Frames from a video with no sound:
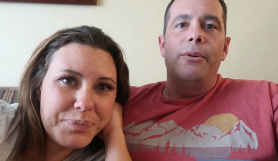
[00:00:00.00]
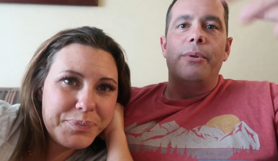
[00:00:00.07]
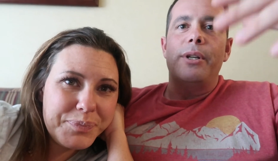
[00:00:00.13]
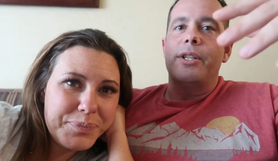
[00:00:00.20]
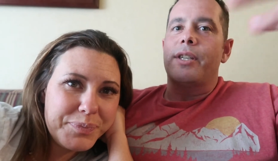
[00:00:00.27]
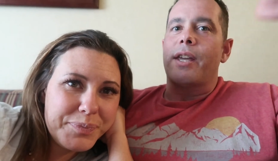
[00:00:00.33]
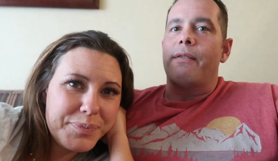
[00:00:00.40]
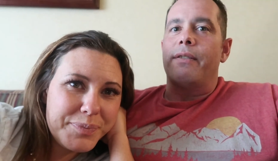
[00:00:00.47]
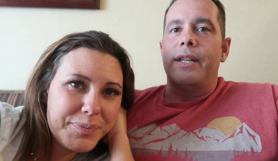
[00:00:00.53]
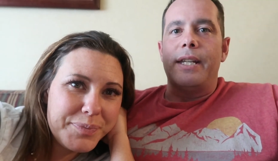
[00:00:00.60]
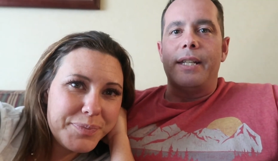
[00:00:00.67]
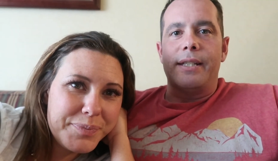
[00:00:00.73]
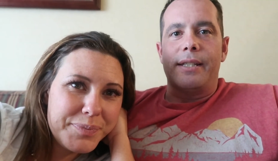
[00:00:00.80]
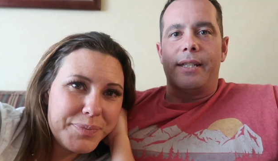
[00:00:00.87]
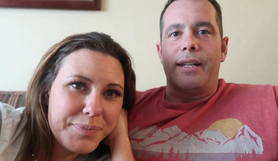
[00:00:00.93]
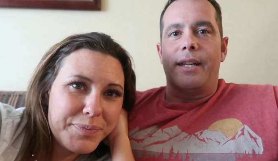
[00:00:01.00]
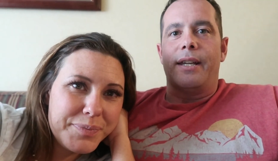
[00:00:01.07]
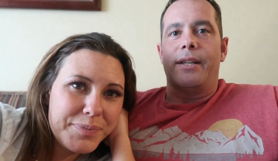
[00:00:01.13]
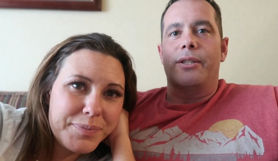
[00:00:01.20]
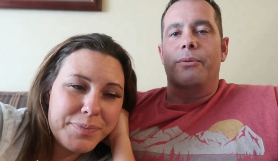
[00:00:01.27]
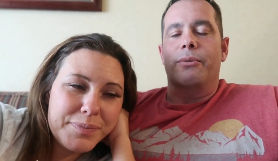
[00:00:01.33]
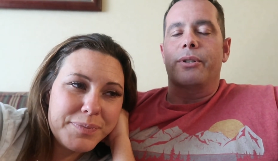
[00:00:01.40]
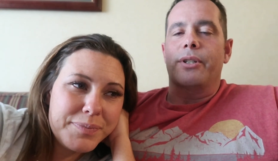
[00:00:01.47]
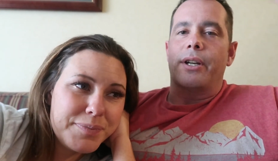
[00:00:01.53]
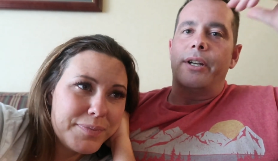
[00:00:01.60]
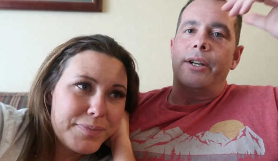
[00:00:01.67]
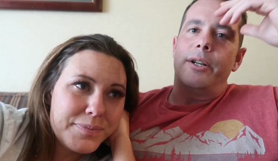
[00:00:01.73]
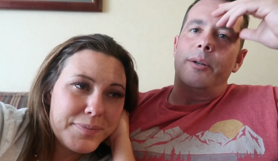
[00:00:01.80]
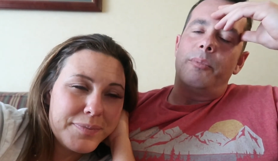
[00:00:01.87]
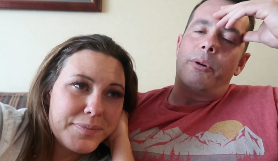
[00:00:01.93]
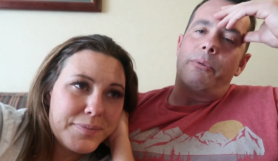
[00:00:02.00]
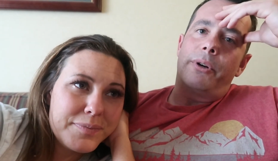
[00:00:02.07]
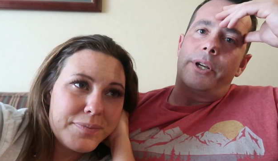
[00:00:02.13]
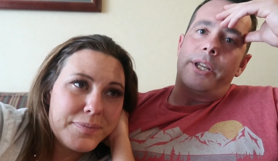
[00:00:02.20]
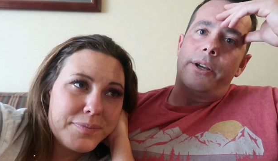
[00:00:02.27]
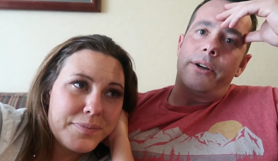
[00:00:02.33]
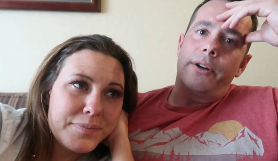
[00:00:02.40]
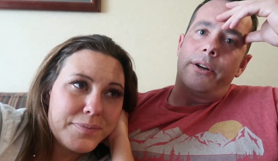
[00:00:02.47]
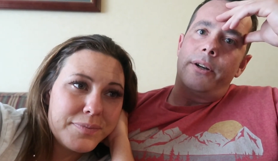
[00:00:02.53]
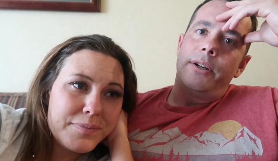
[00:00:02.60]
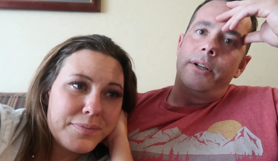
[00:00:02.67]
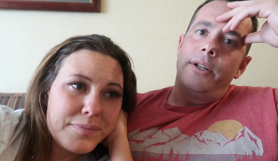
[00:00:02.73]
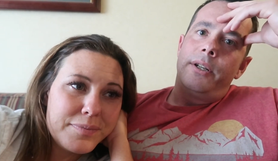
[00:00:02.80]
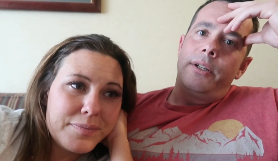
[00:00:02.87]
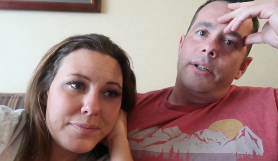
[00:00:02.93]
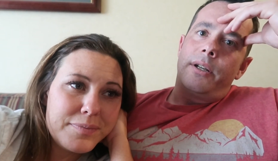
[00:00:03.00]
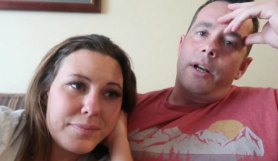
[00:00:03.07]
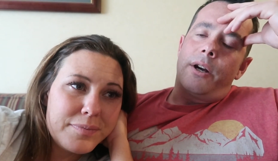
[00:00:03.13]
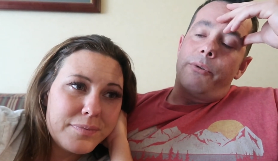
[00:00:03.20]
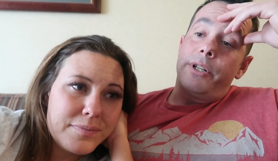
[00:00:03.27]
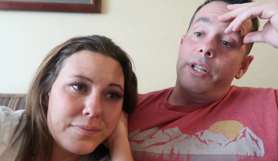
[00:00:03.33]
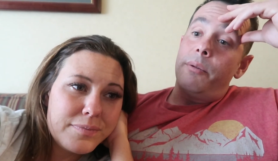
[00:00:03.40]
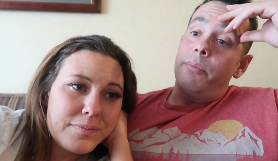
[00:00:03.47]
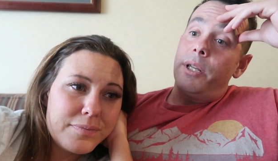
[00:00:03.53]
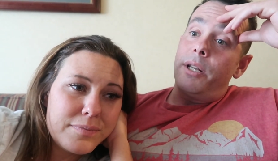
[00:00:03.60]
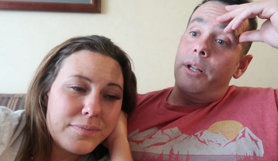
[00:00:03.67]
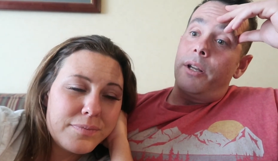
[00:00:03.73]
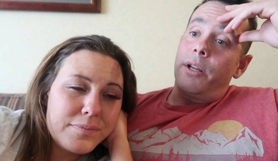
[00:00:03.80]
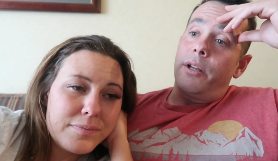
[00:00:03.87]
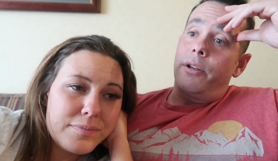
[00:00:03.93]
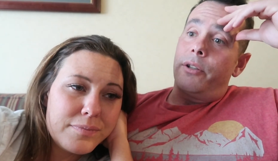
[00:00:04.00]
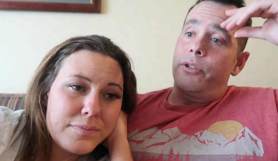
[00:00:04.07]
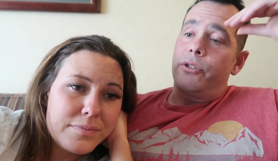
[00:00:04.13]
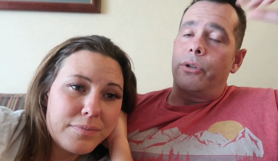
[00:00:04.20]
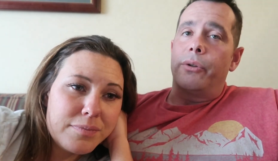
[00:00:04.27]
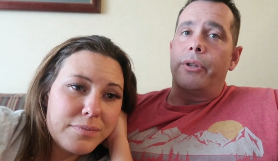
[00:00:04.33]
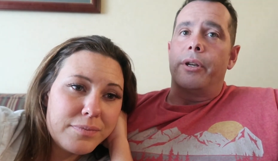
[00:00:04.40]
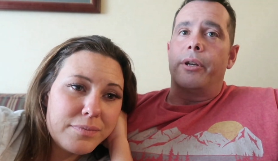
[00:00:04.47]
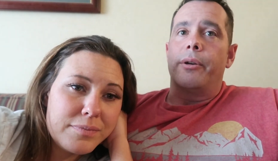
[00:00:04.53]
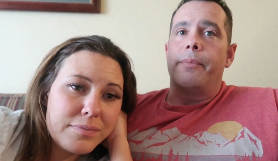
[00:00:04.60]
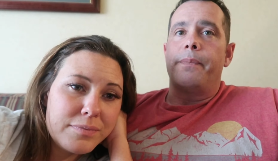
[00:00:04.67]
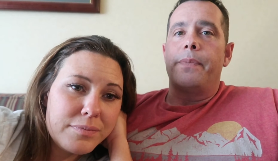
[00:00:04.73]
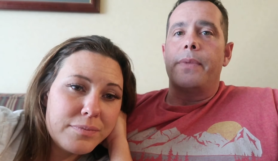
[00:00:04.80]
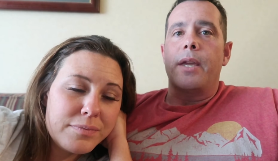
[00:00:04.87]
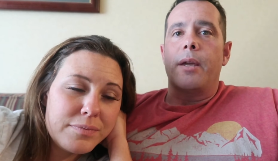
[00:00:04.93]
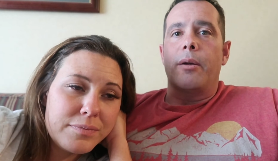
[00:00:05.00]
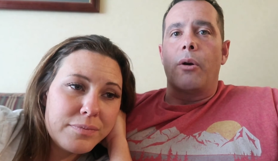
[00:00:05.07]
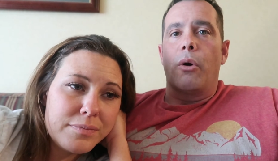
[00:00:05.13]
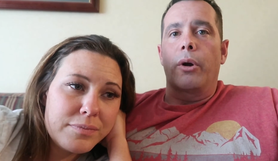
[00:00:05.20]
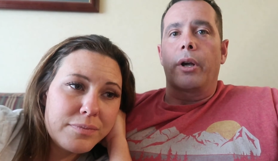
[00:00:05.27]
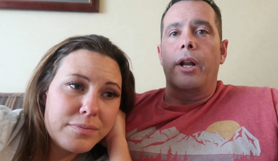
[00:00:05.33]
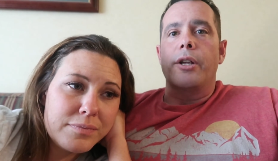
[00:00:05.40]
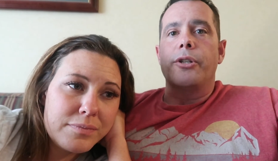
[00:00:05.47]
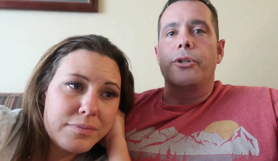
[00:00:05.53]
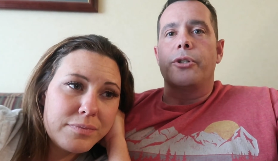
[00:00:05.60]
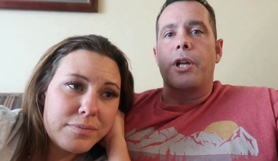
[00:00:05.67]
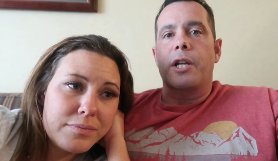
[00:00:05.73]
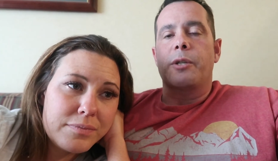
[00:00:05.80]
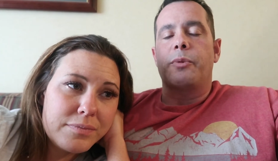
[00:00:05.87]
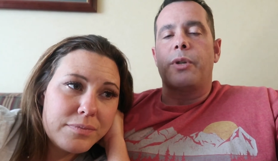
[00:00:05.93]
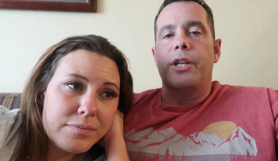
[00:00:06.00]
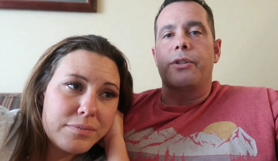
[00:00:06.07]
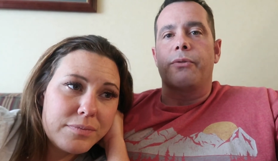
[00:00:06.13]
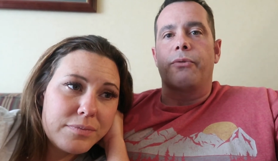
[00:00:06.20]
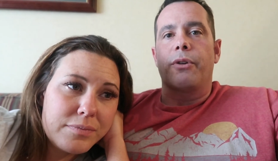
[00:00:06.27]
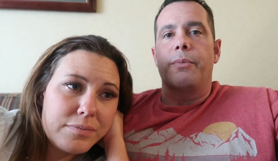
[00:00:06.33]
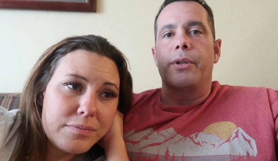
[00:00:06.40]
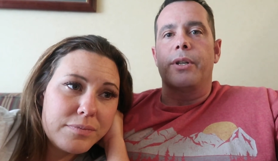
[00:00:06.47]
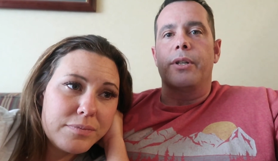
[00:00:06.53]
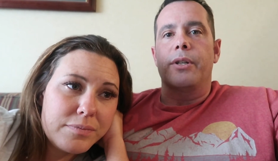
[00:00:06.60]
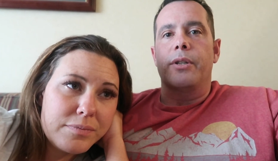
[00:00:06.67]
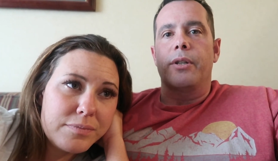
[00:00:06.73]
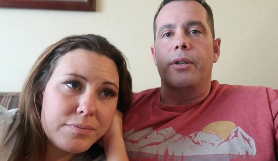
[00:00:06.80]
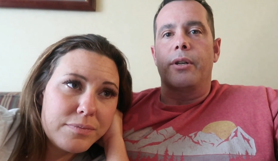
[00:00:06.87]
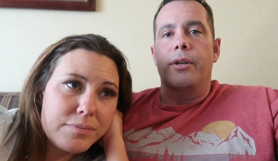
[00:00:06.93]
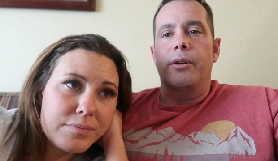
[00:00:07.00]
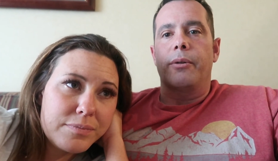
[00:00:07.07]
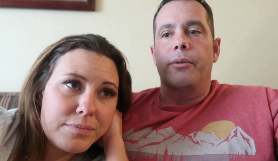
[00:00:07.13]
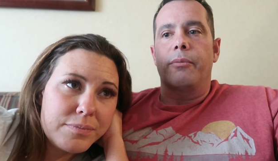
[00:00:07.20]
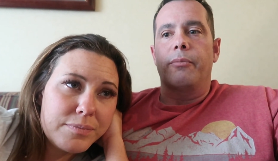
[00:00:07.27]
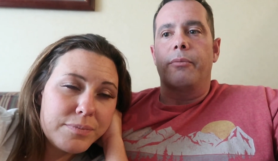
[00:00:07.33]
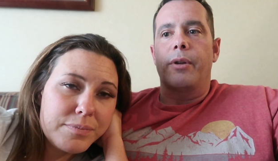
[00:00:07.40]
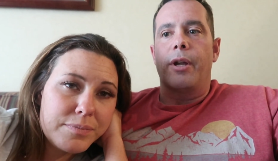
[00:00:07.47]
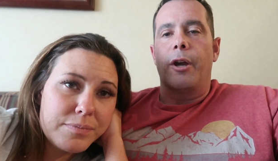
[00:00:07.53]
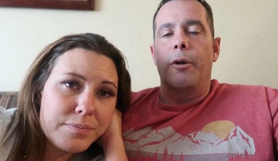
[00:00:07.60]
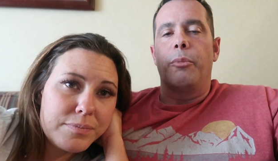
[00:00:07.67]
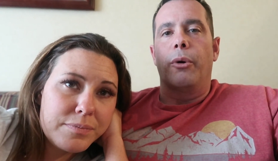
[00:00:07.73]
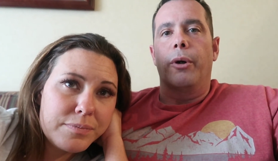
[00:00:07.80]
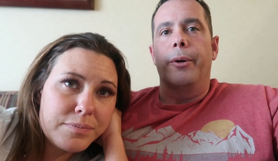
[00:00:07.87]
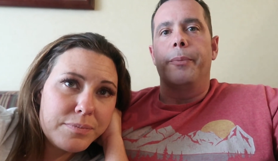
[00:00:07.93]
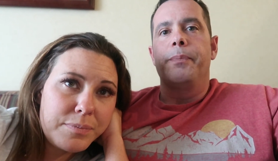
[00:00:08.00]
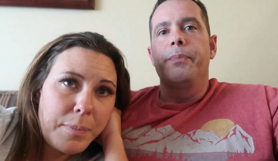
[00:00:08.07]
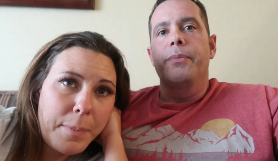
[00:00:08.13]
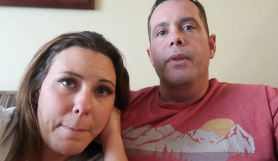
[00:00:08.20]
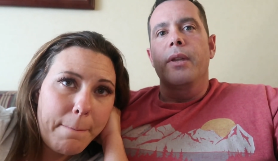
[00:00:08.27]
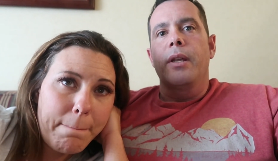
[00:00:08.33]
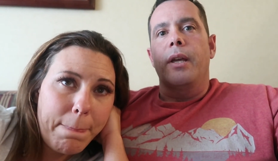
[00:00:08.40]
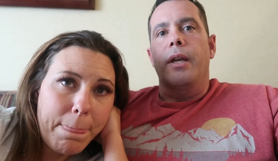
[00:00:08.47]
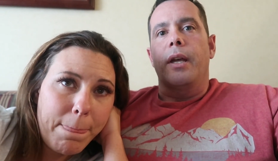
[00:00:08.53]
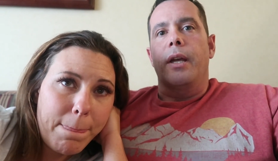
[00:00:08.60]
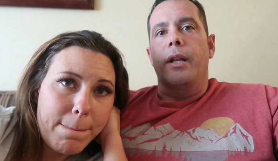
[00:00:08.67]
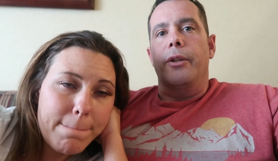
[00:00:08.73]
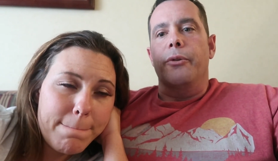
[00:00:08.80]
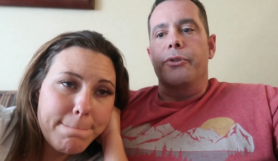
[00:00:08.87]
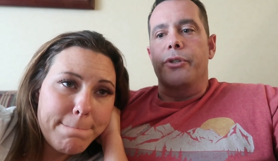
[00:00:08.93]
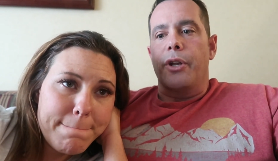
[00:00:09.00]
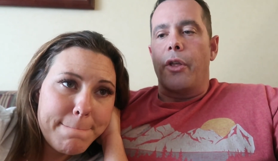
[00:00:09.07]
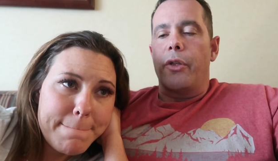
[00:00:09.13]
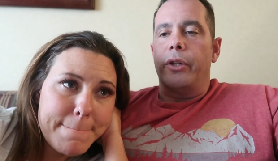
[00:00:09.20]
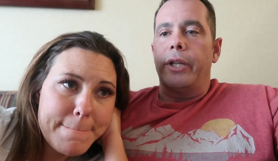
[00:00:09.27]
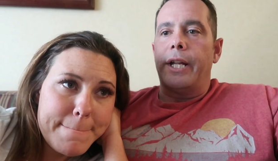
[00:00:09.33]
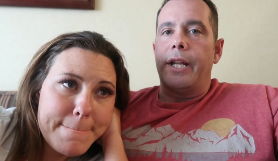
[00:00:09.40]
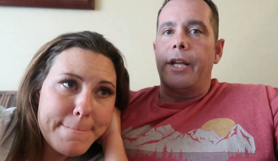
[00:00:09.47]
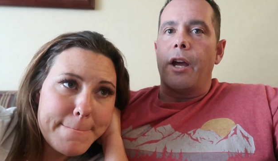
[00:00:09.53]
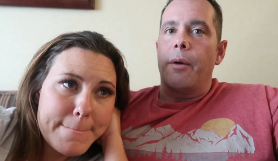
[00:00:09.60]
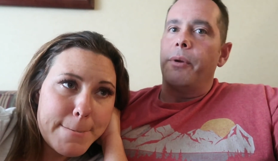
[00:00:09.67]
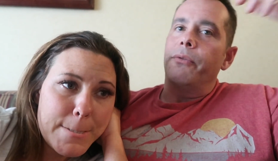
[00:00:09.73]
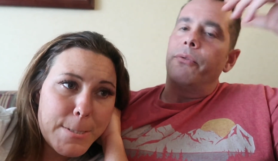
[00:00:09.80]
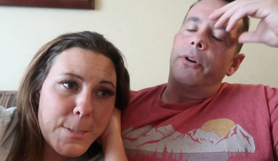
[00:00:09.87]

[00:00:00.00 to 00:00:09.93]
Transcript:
Speaker 1: We just haven't eaten today, so we're tired, but we're here. Uh, we did meet, uh, so the they organize your transportation from the, the airport and there was another lady coming